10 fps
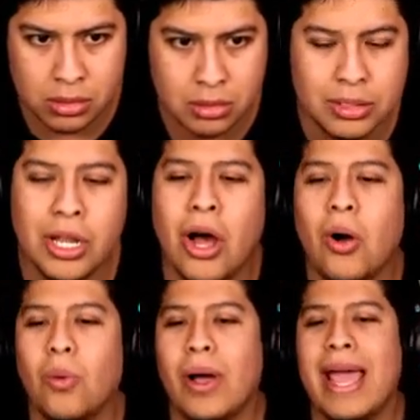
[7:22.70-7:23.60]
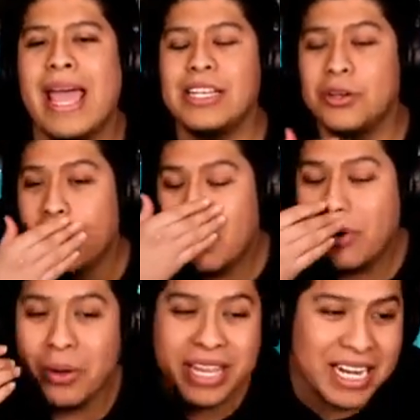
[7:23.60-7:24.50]
No way, dude.
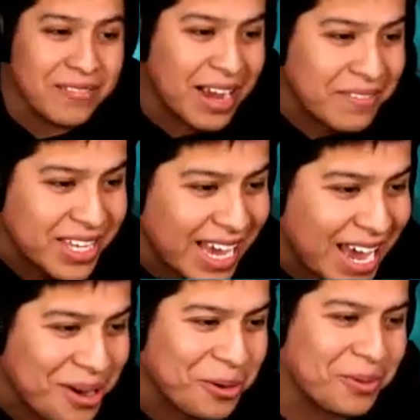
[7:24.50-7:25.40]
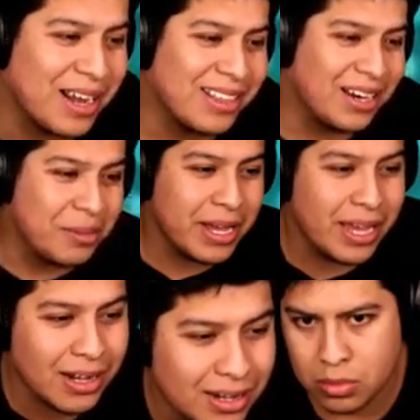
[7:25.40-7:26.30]
Bro, he didn't even have the angle right there, man.